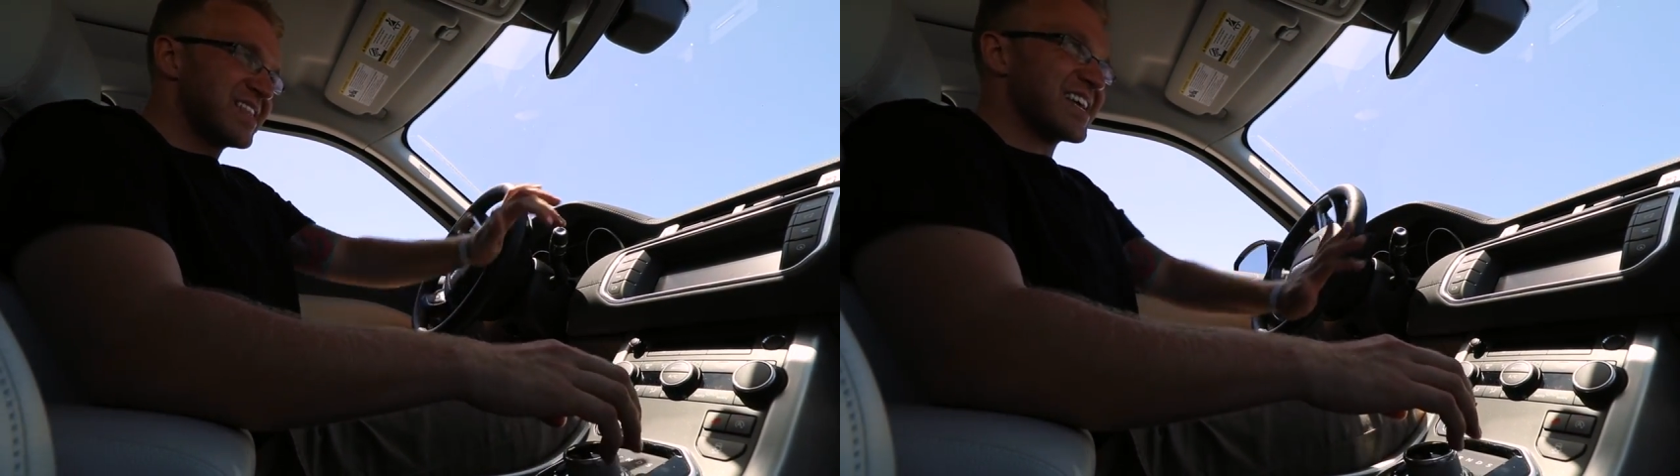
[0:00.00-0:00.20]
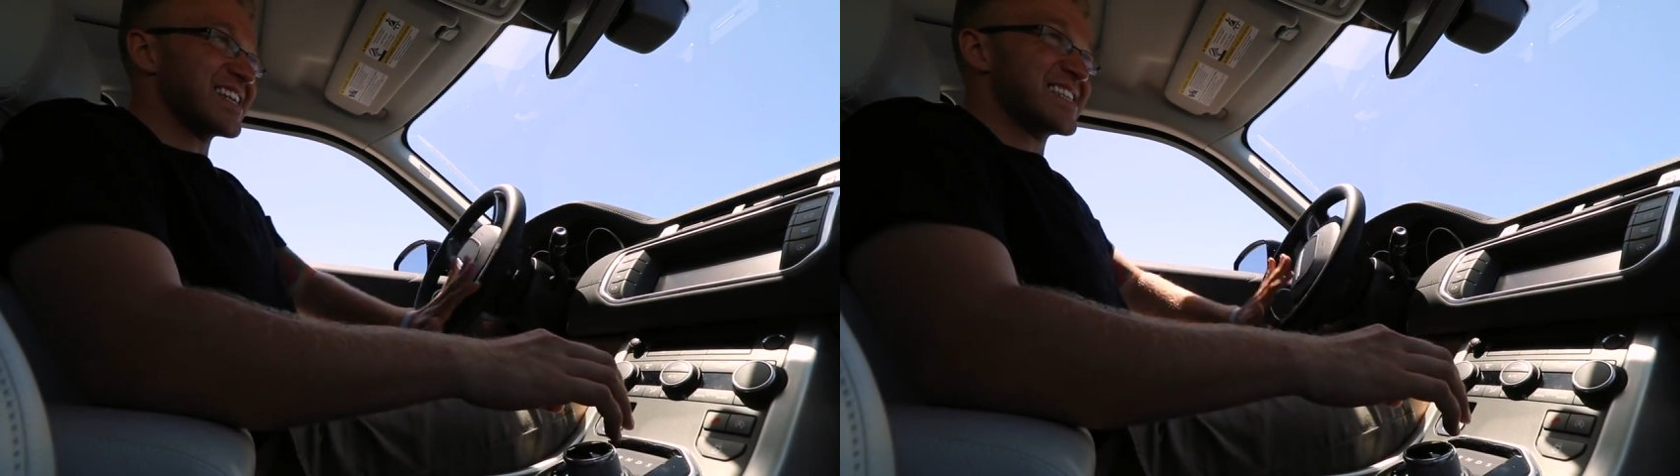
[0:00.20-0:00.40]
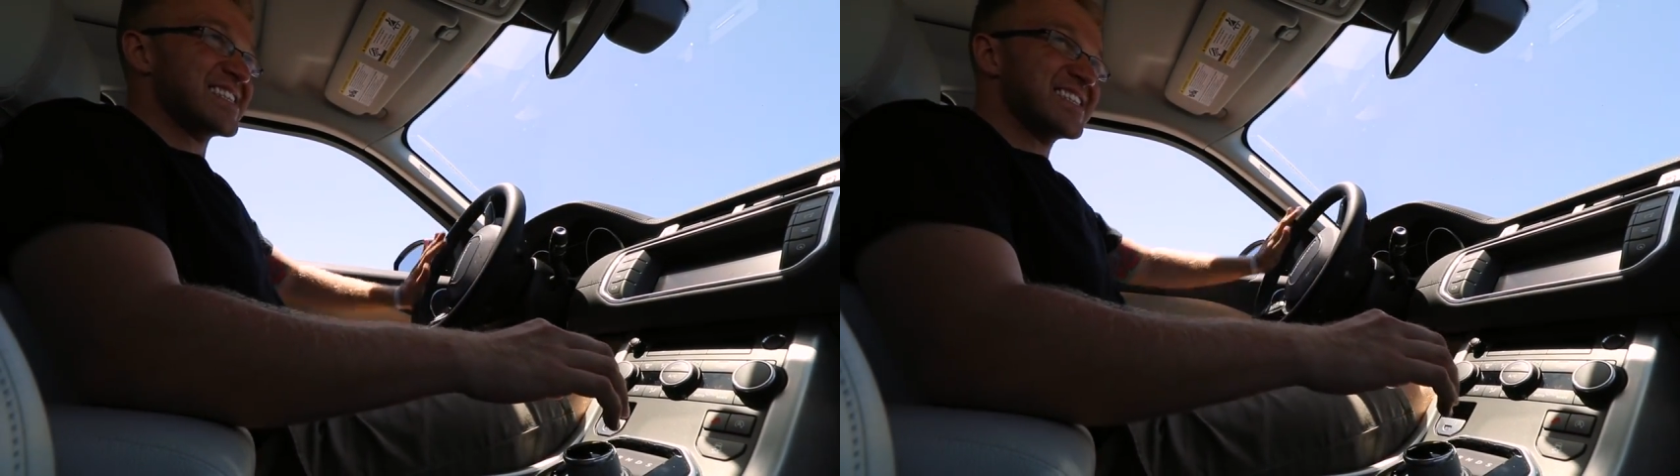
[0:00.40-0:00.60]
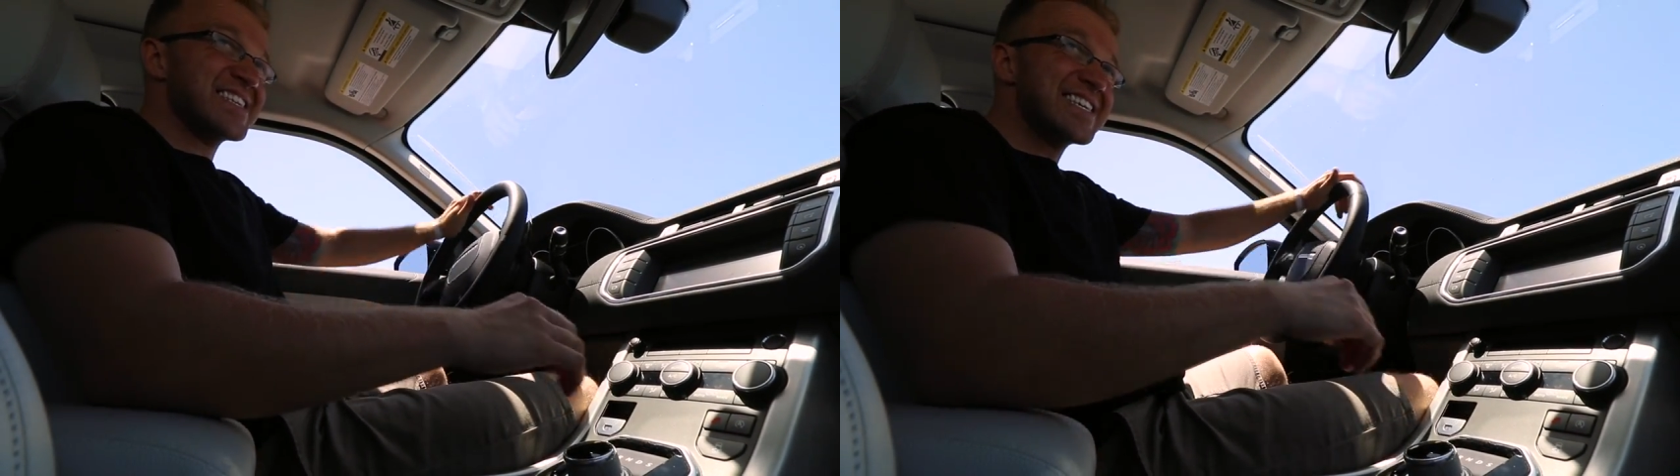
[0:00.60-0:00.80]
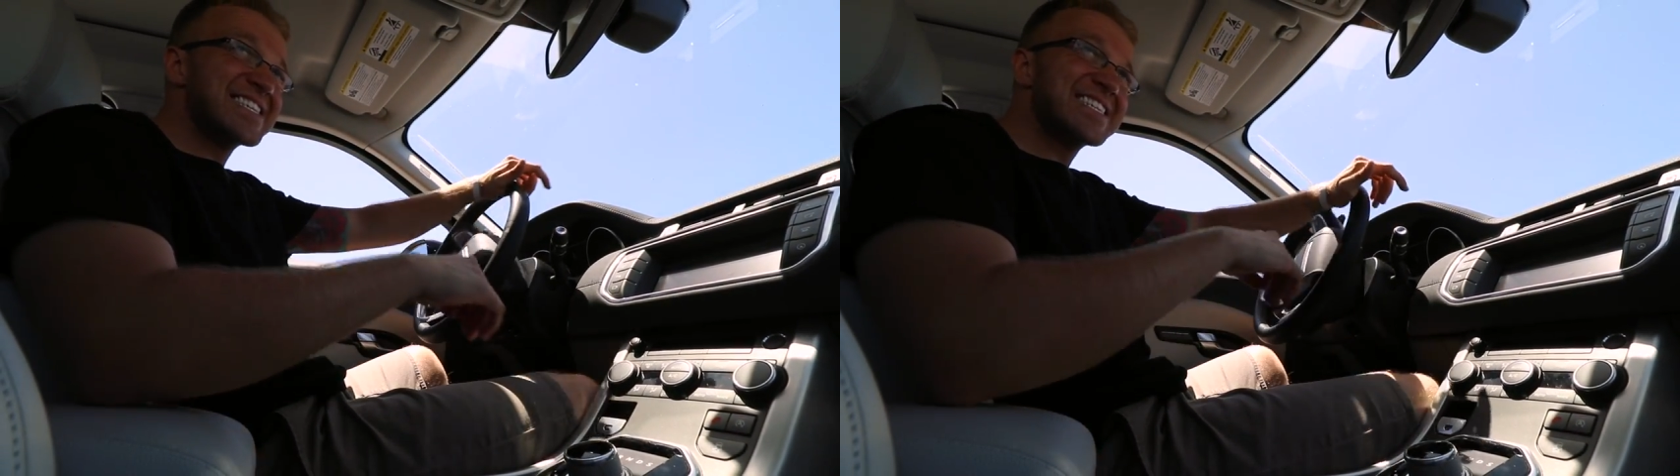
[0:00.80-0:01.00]
like
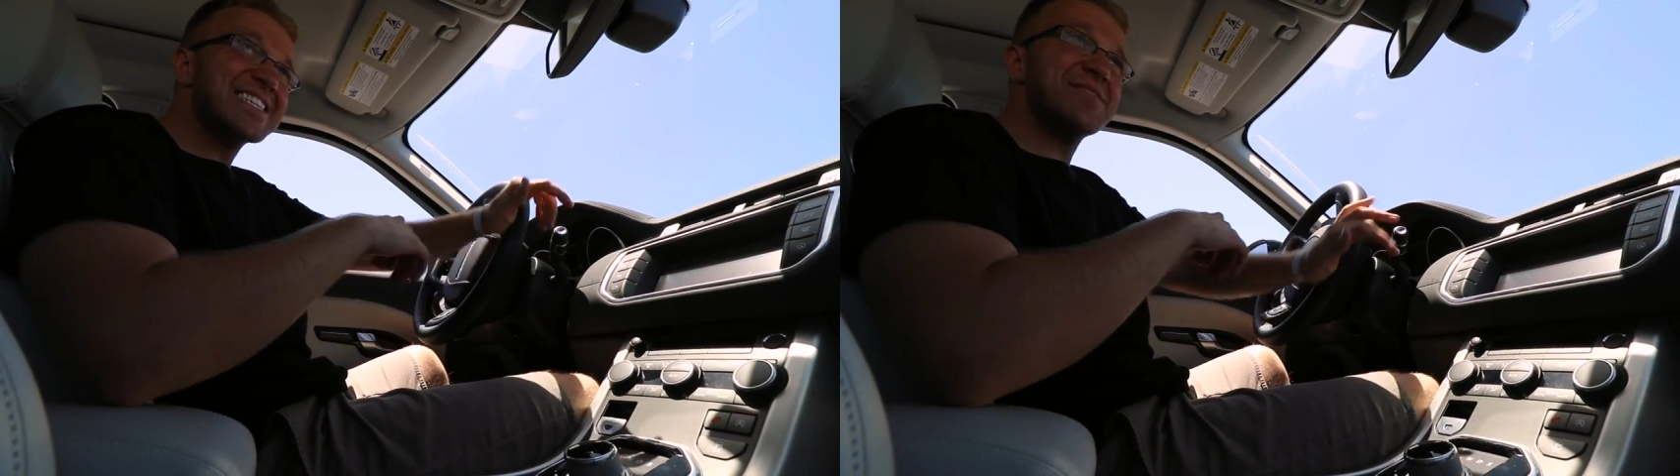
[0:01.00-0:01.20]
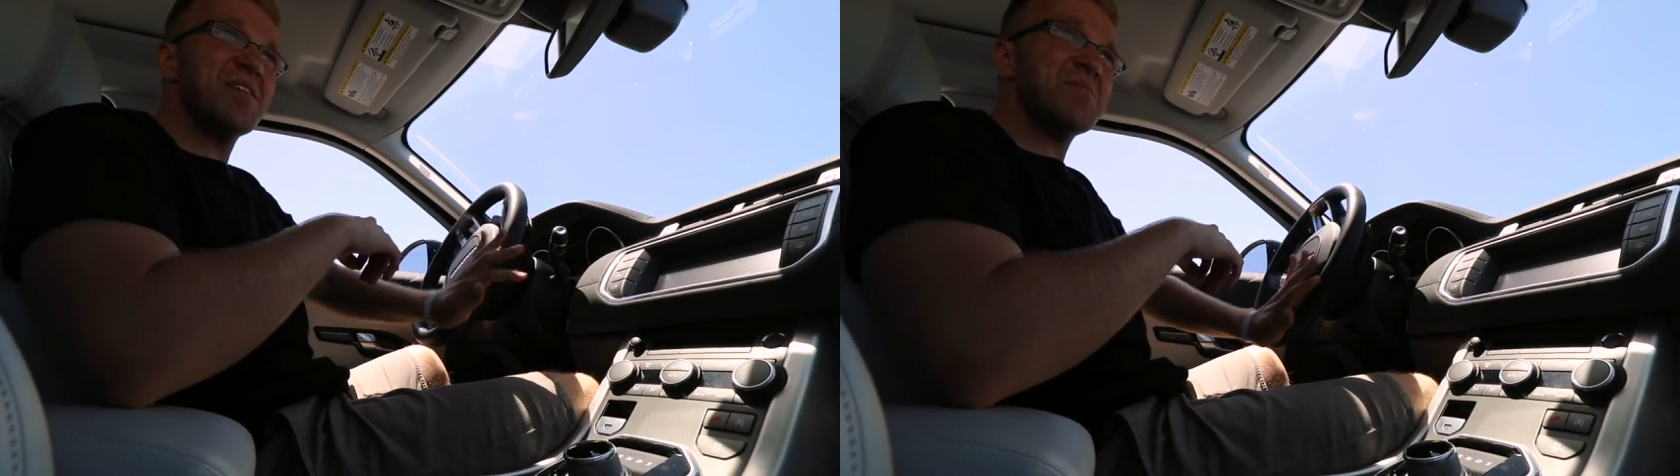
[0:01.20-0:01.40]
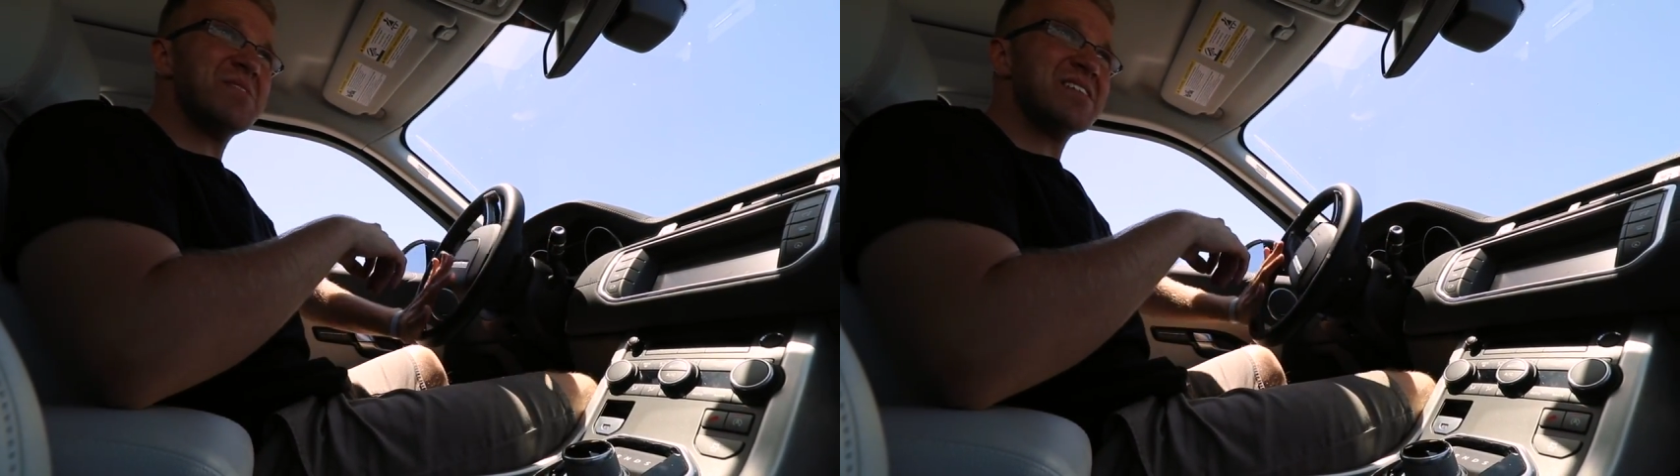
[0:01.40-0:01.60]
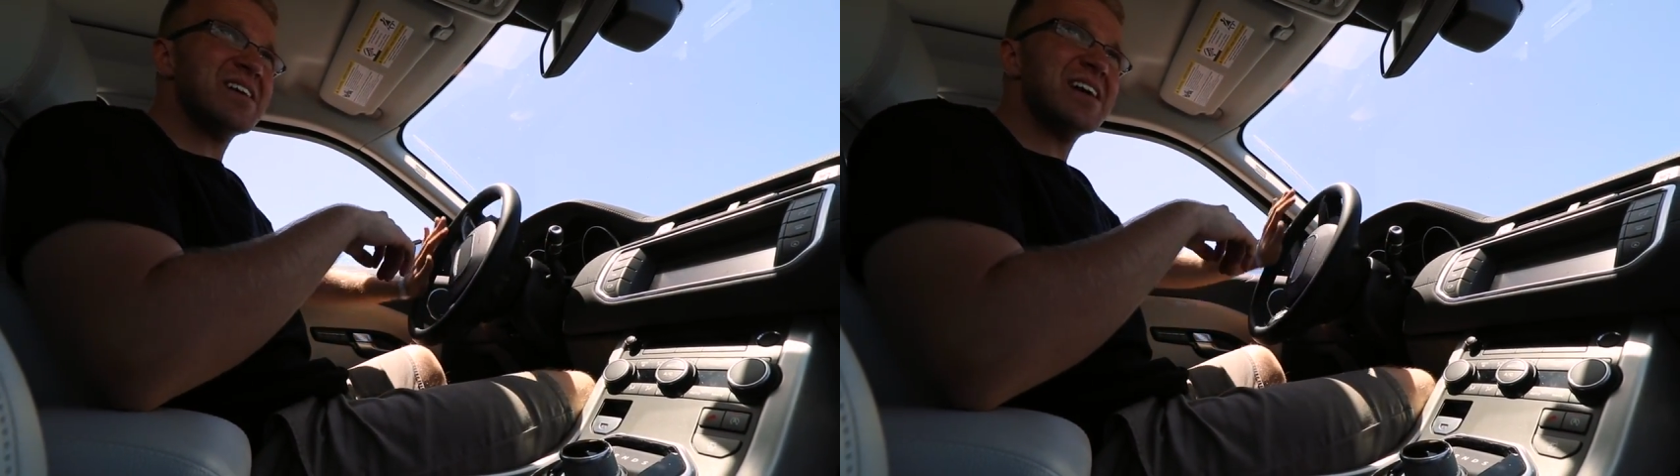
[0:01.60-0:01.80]
decently maybe?